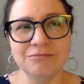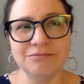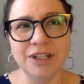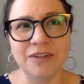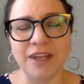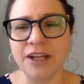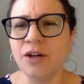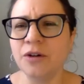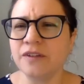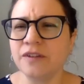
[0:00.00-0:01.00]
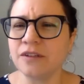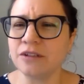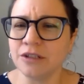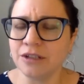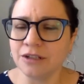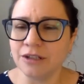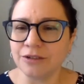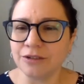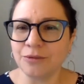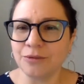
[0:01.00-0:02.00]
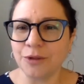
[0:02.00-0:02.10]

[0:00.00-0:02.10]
it's like, oh, this is a quote